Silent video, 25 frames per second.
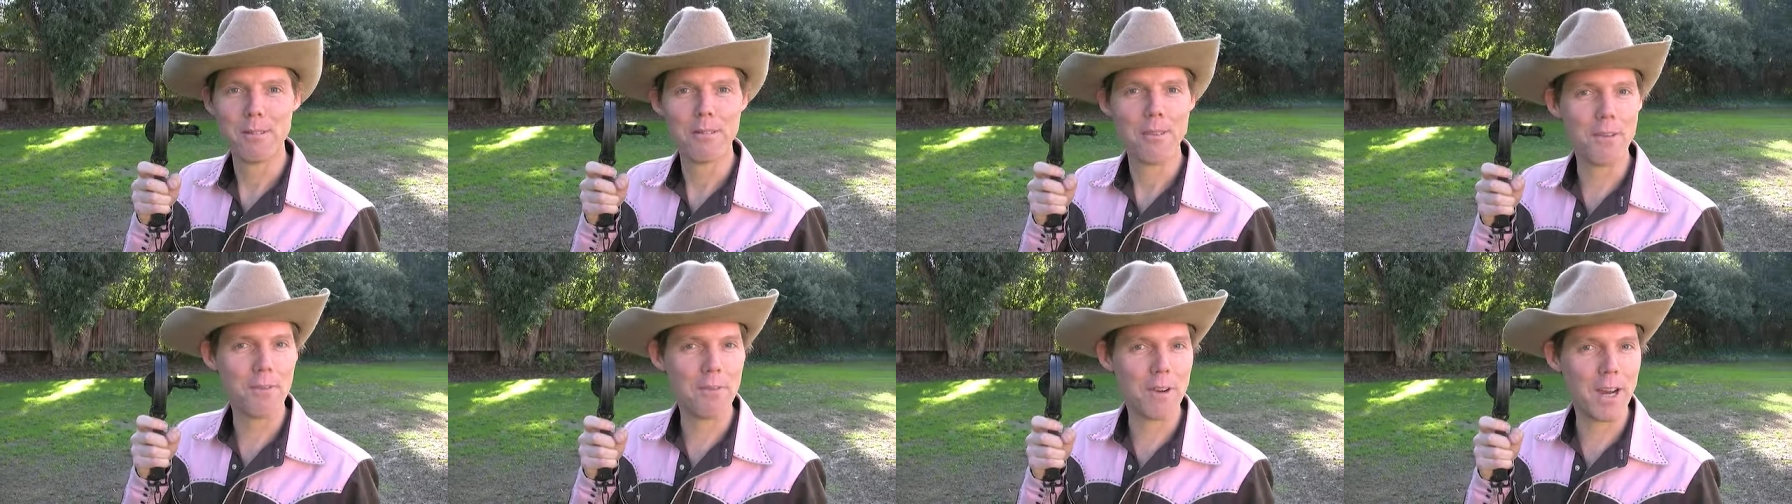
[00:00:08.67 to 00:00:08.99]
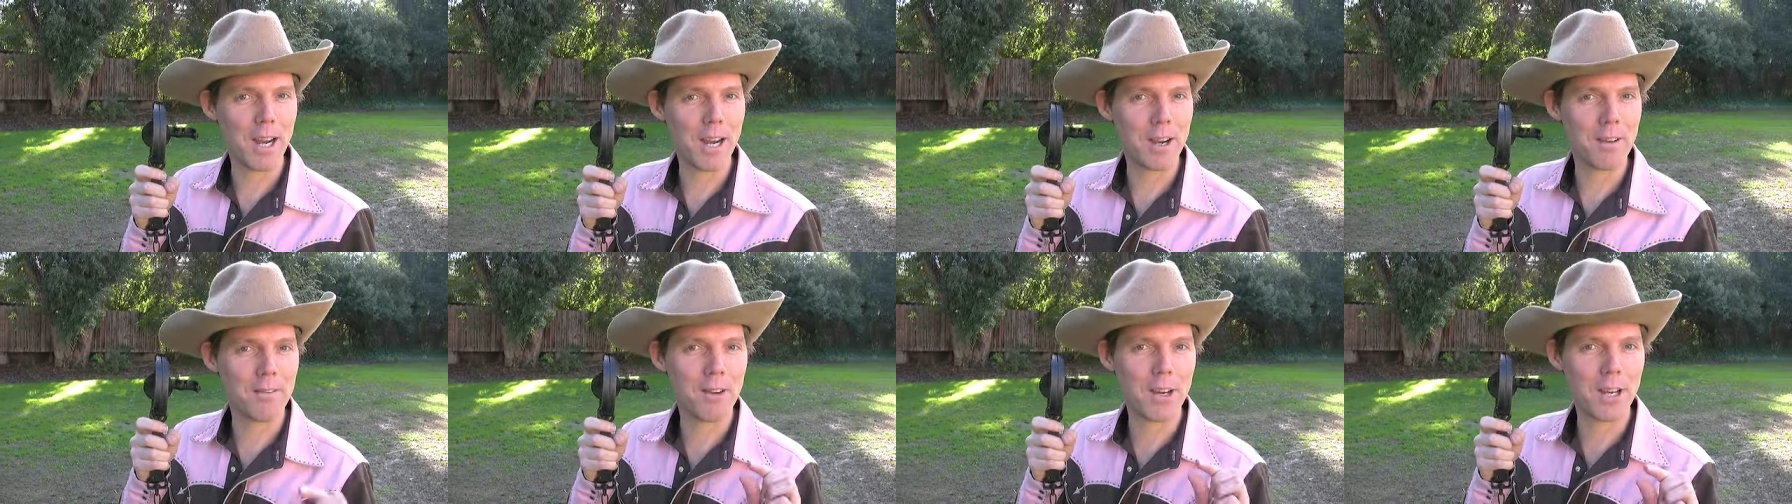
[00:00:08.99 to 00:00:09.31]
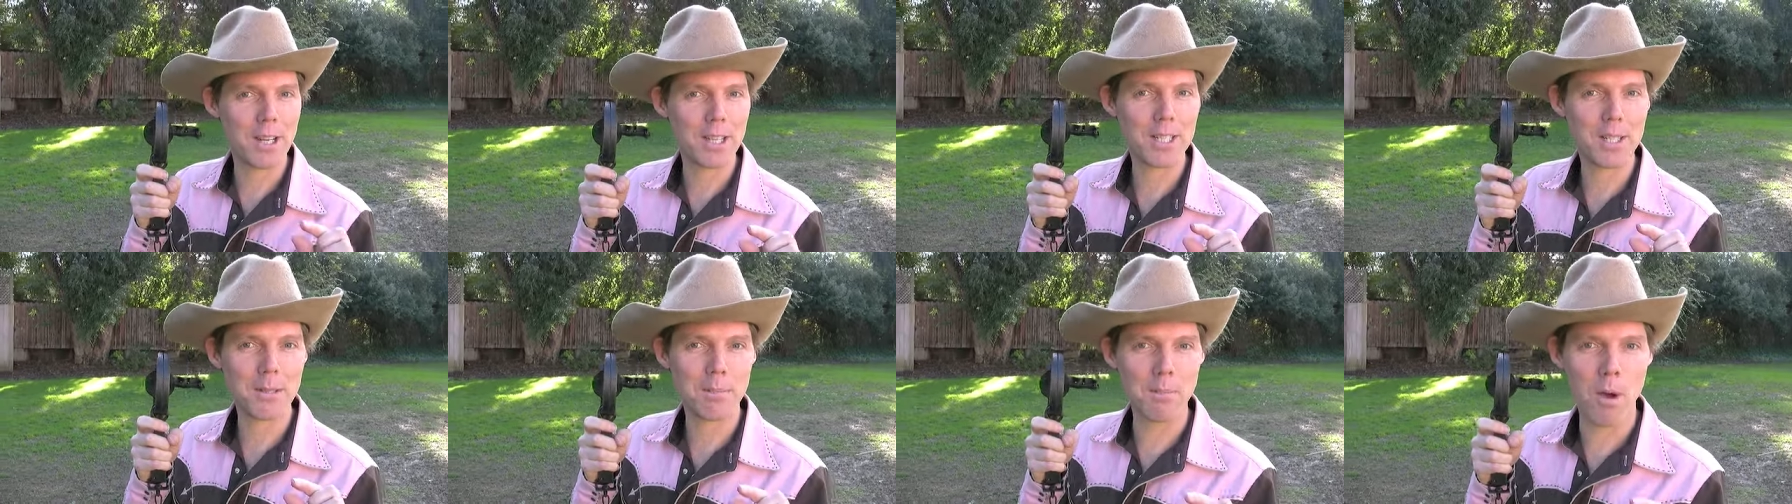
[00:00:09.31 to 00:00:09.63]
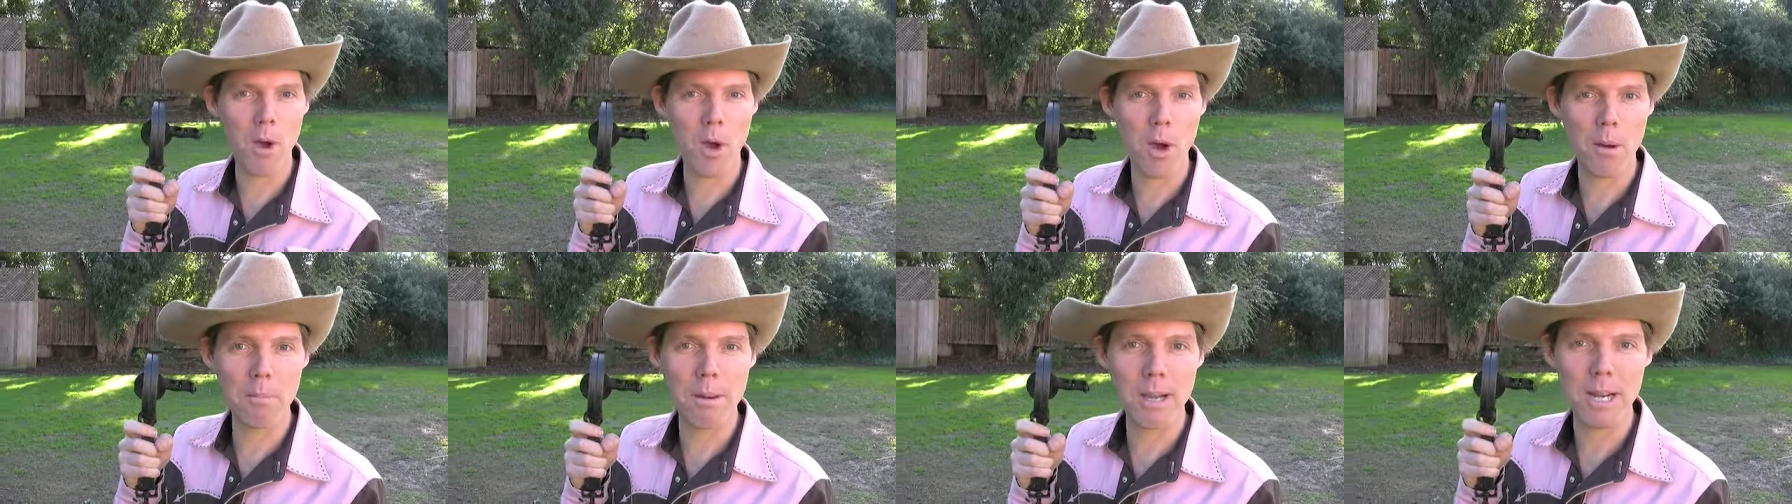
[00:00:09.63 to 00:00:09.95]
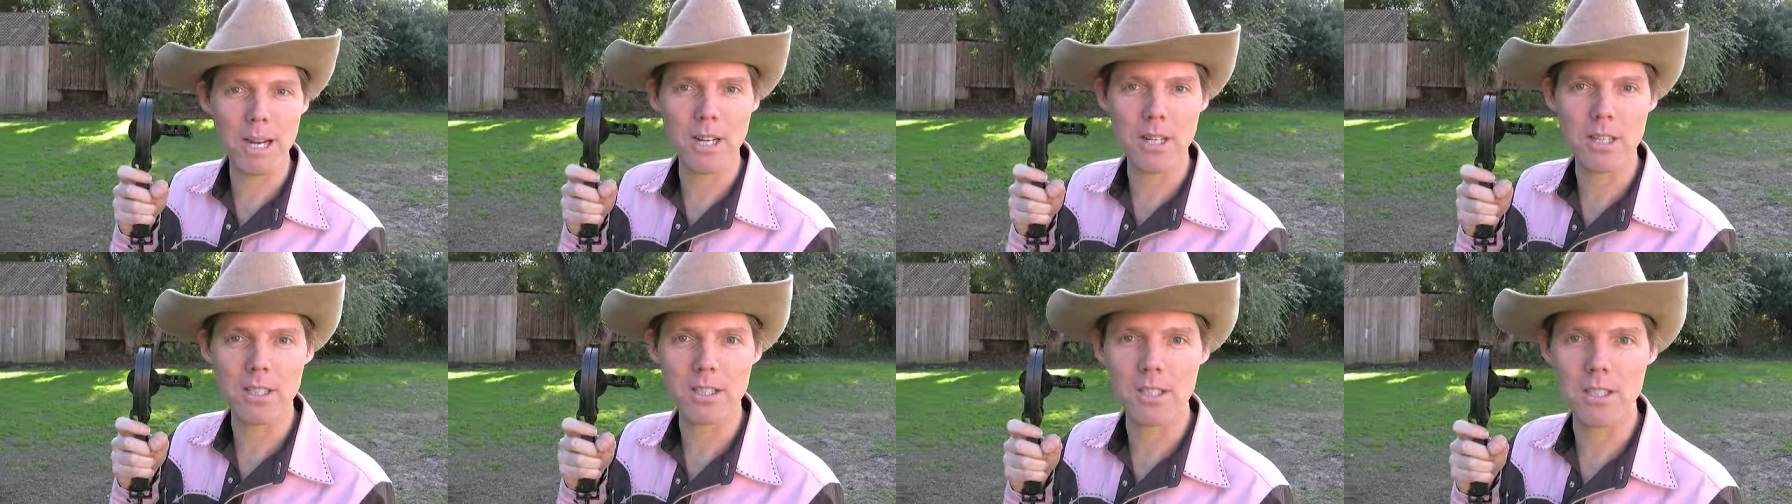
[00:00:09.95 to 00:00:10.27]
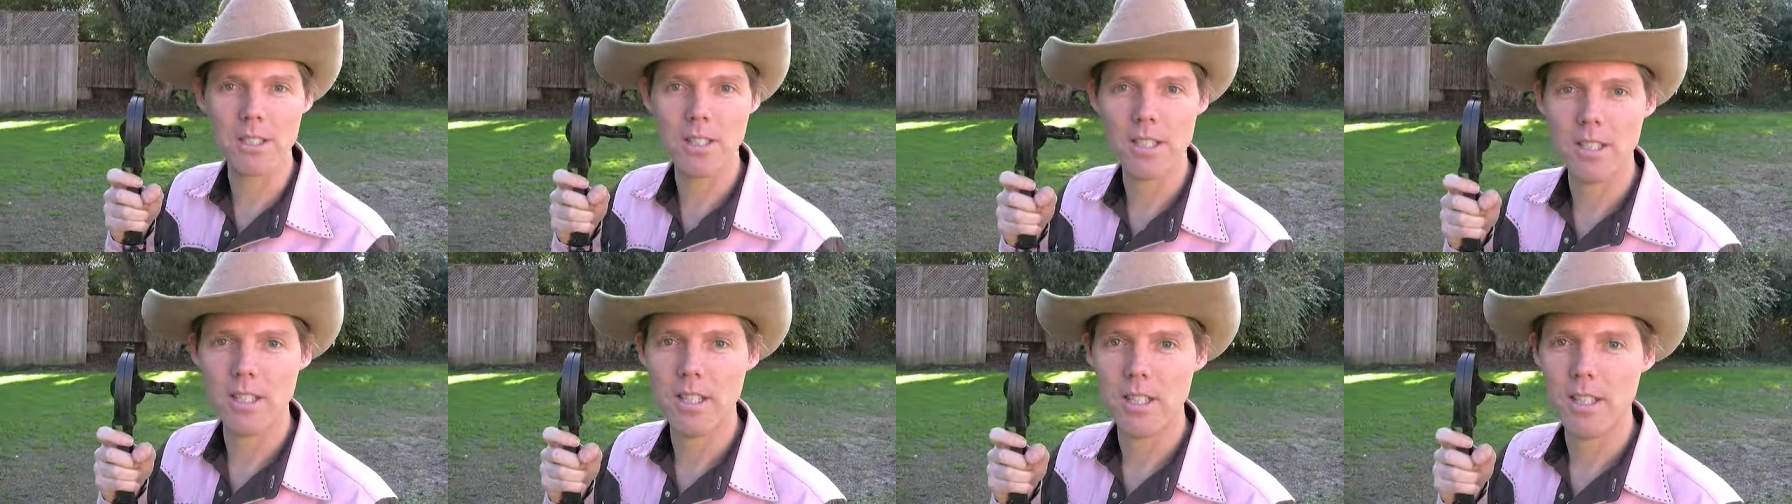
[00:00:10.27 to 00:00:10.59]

for very, very small bears,